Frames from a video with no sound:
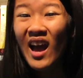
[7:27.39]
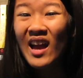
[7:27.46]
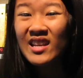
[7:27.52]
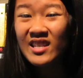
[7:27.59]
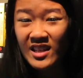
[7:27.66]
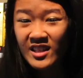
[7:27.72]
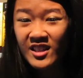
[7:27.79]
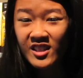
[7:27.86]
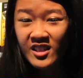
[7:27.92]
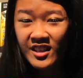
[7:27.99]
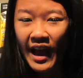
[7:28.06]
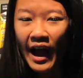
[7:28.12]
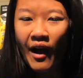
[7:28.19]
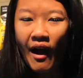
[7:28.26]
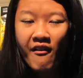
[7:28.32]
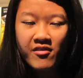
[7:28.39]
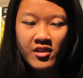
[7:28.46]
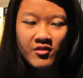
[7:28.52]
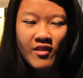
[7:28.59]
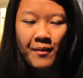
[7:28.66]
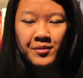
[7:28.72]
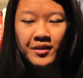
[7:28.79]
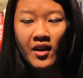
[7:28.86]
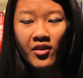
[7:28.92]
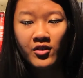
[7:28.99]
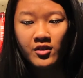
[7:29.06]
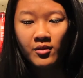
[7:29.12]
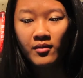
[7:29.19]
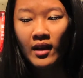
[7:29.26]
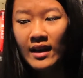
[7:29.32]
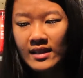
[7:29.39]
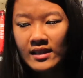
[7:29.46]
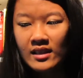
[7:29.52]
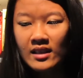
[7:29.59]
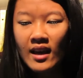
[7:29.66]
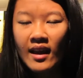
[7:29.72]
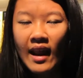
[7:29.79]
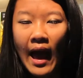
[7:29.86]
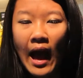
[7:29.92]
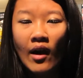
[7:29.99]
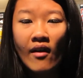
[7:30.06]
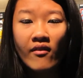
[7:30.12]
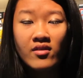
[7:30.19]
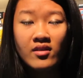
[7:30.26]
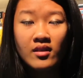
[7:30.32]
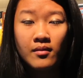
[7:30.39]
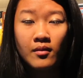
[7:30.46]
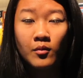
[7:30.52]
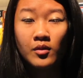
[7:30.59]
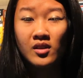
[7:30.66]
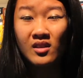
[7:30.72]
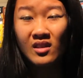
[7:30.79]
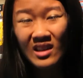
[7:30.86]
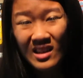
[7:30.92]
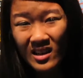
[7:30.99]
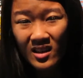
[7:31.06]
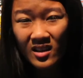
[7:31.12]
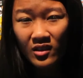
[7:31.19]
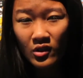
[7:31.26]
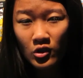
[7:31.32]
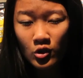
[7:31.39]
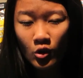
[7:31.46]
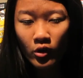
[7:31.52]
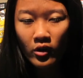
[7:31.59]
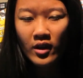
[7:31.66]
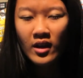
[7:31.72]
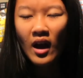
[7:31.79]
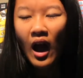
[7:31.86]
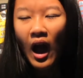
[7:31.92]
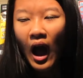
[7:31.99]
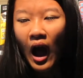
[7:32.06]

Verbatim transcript: I did see how everything wrapped together so nicely and how everything was needed in the story.